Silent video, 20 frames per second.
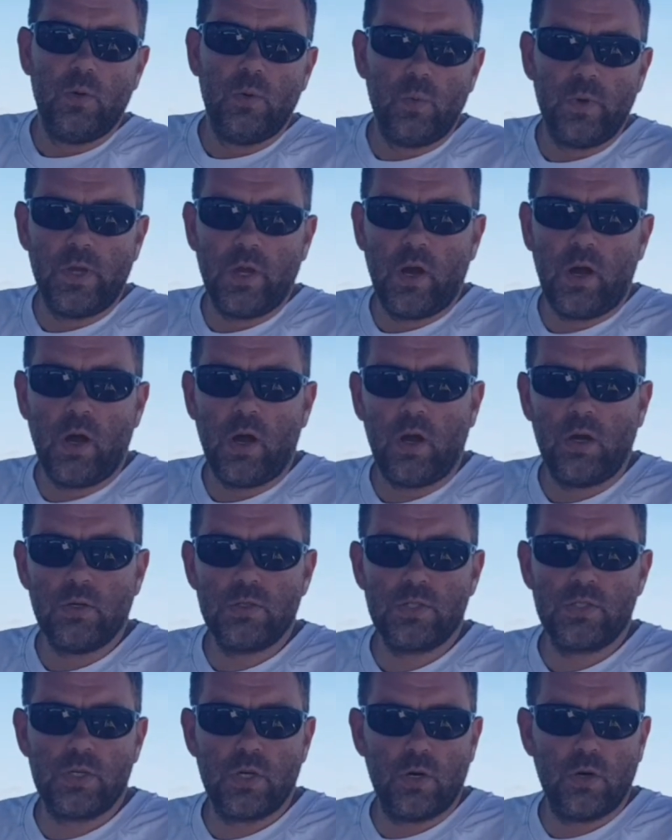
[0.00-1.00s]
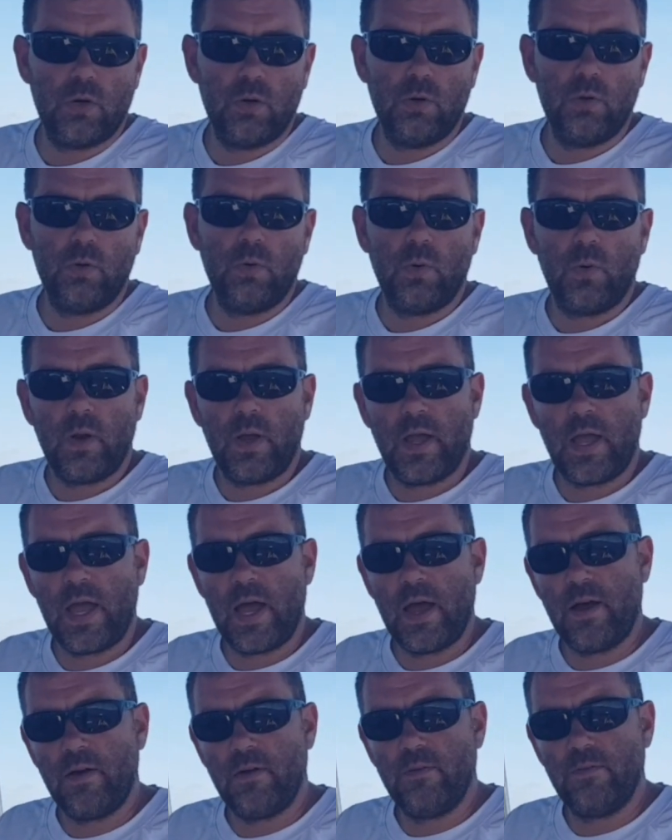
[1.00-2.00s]
We also
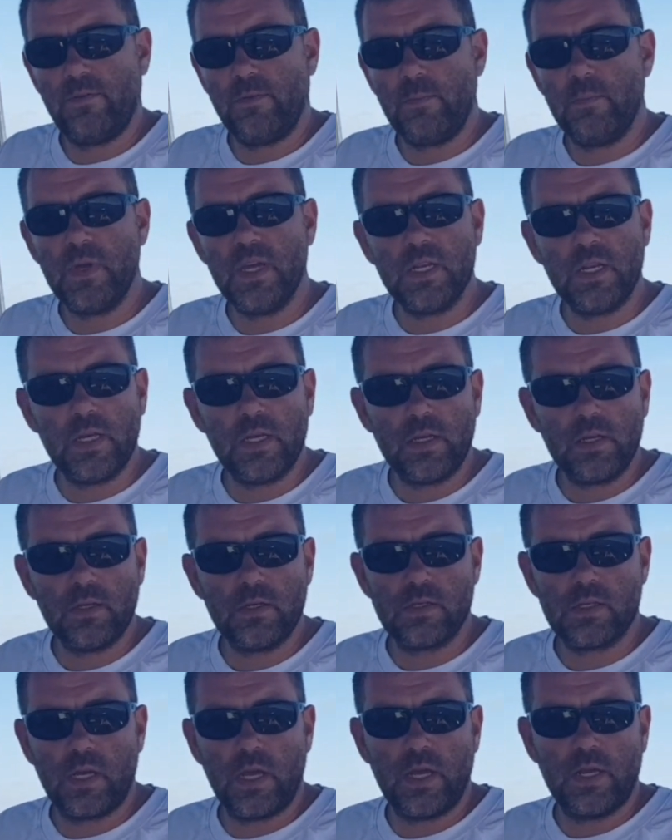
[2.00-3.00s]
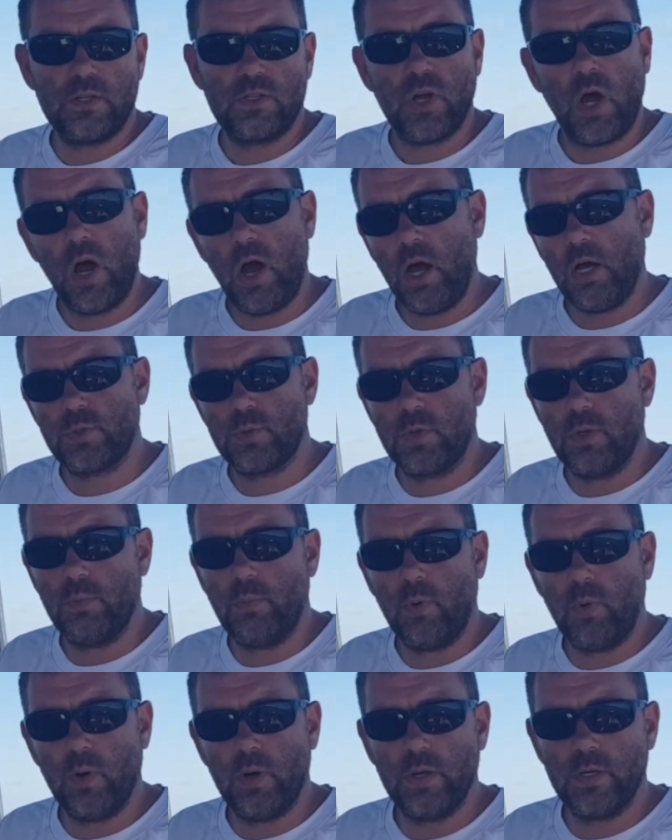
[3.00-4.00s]
have meetings and talks with the
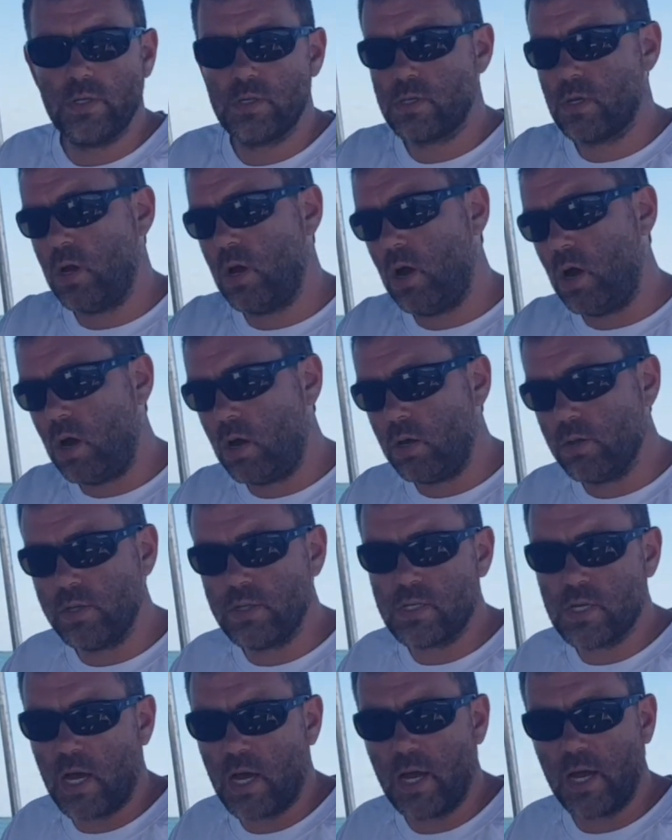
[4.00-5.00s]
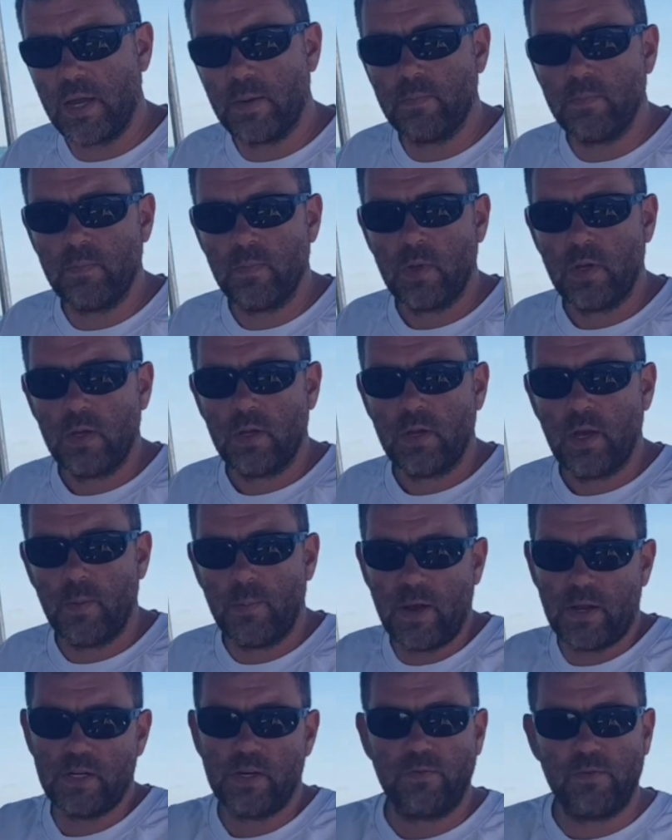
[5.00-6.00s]
boys all the time
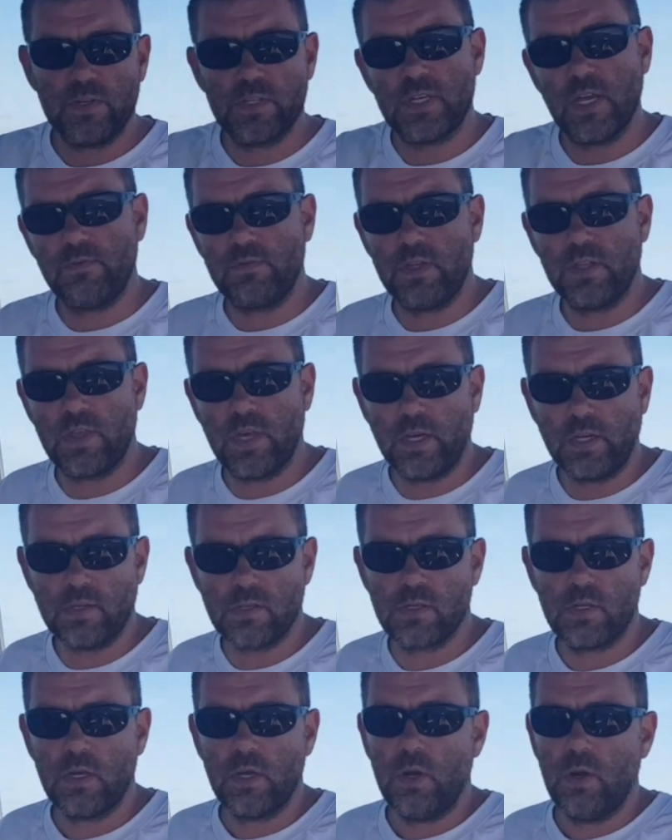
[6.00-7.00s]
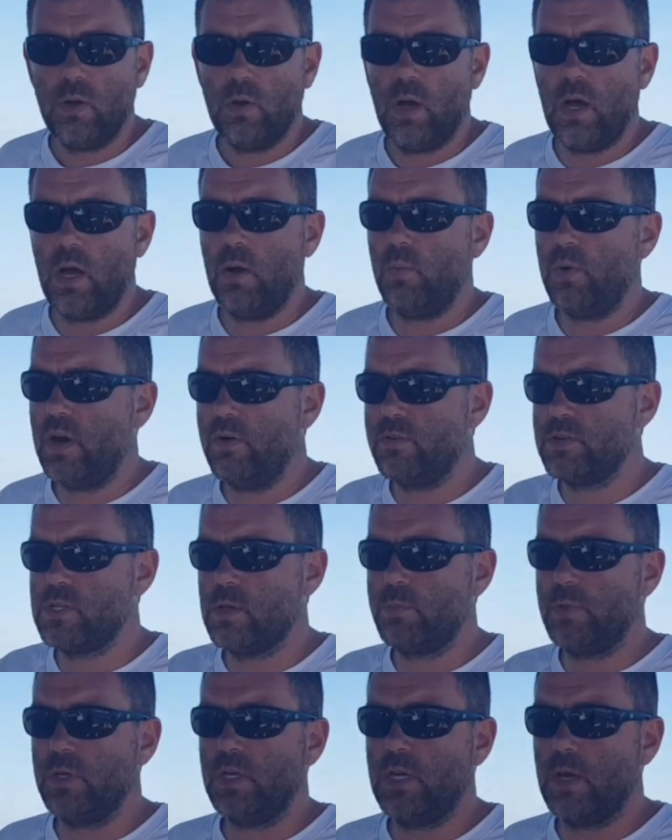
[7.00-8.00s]
about different safety things. Whenever
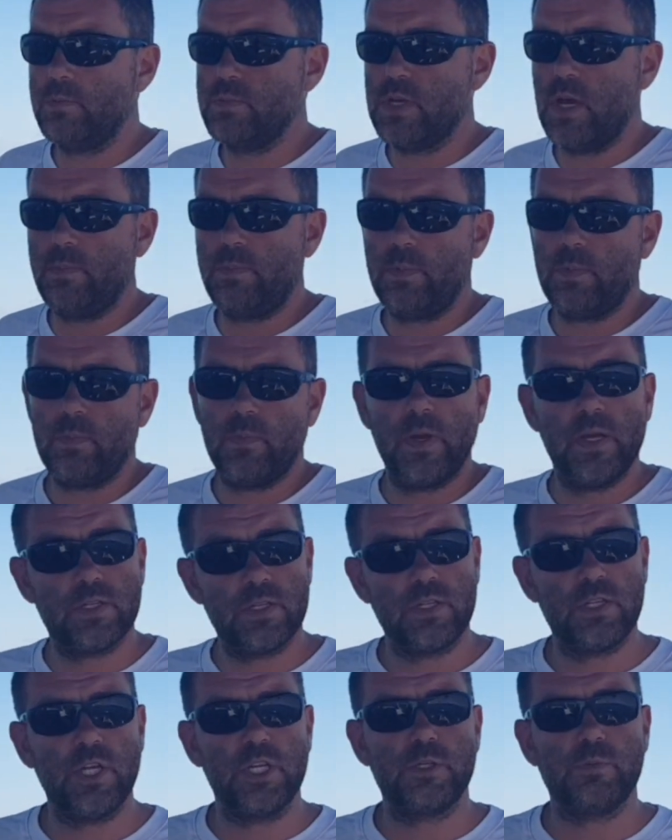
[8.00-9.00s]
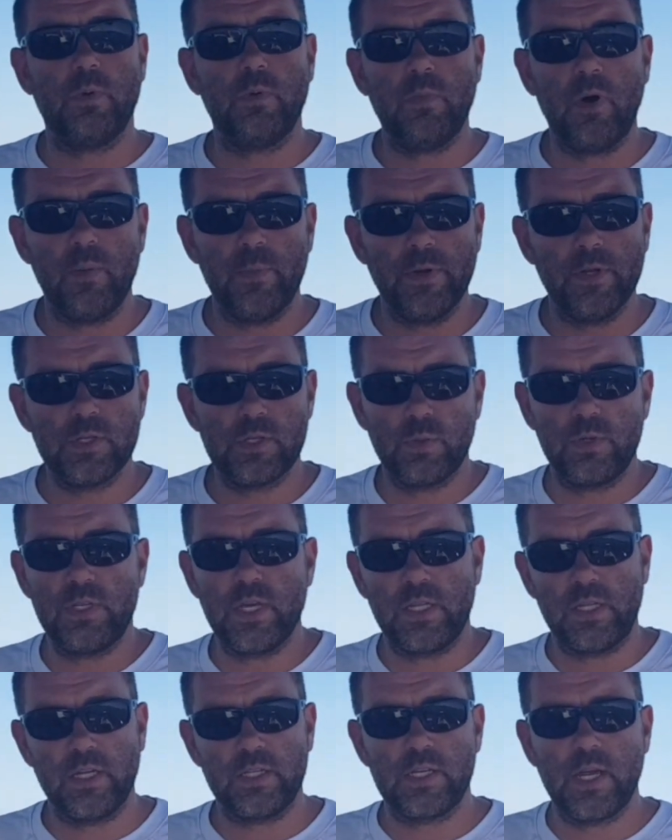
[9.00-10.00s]
something comes up, it's a teachable moment, so we
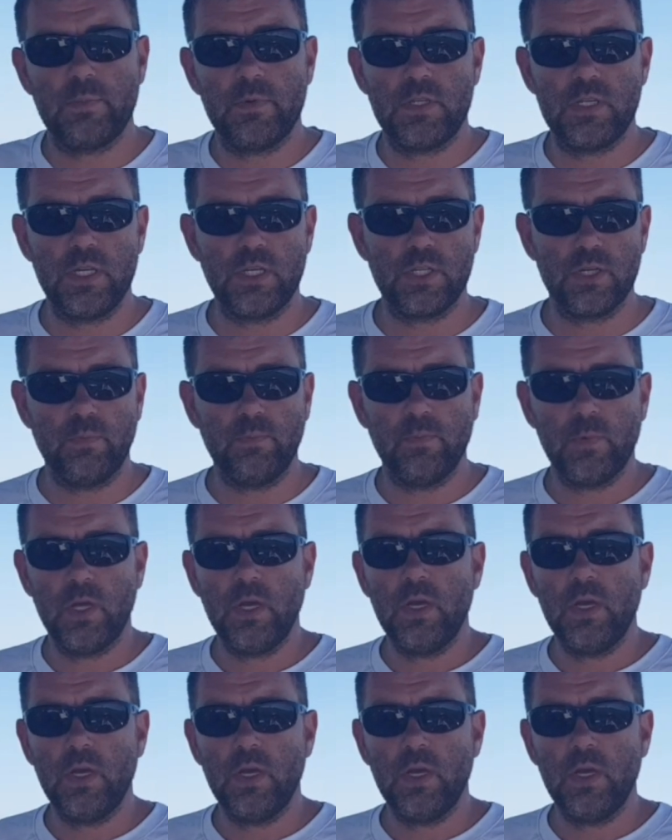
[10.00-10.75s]
take that time to teach them.